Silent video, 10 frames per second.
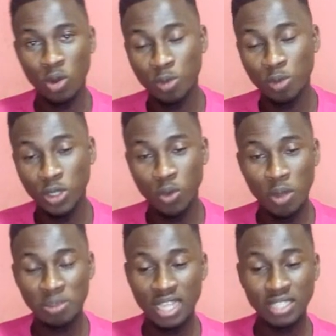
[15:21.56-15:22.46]
open a
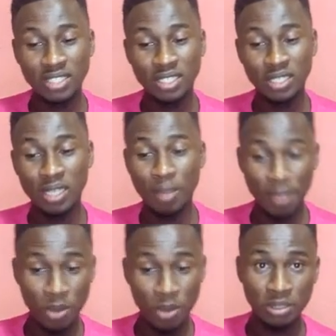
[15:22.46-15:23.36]
website,
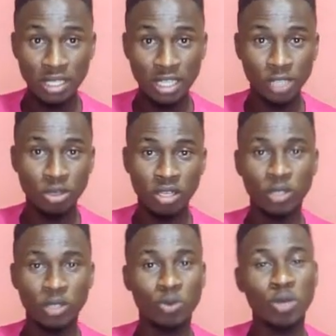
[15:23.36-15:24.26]
my website
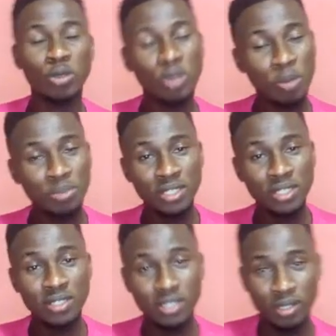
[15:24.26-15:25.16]
actually, where we
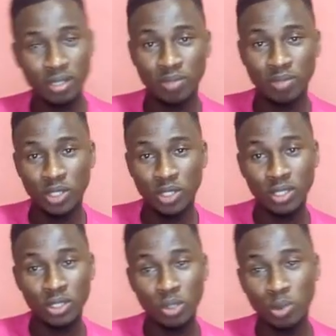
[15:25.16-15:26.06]
copied
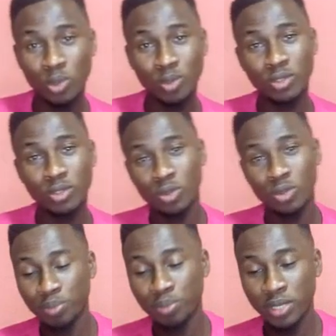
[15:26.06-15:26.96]
some codes
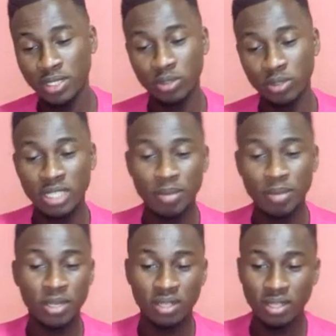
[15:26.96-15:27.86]
to paste into the
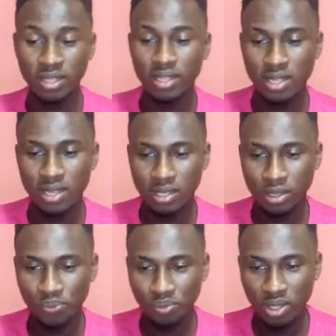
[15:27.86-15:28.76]
terminal.
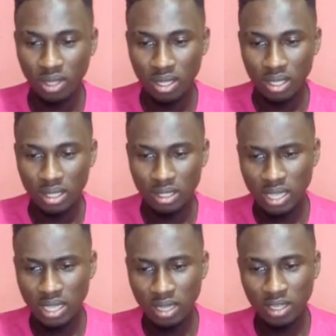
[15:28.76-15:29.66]

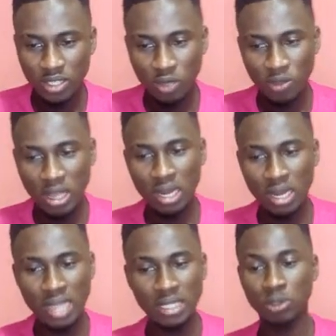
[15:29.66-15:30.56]
These are a list of
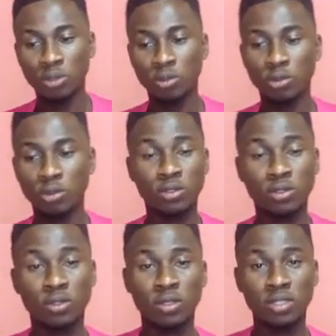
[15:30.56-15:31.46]
all items you could
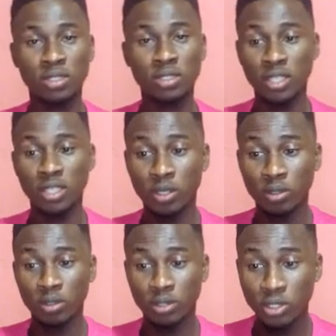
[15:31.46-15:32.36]
see
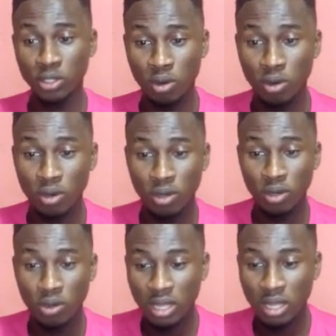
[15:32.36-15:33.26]
on your
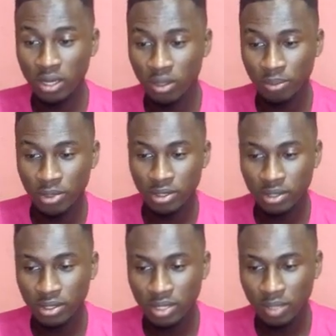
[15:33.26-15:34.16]
Kali operating
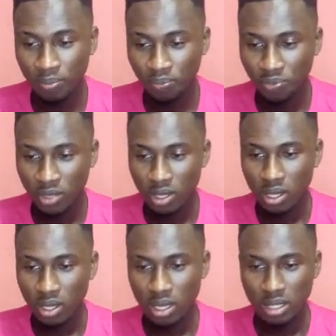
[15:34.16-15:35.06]
system.
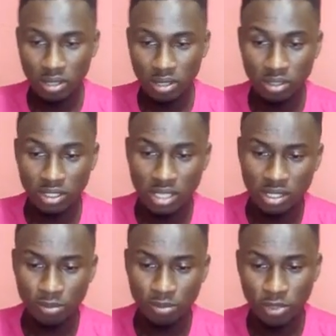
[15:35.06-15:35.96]
Now on the
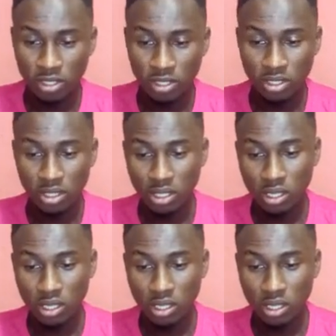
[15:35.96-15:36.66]
settings page,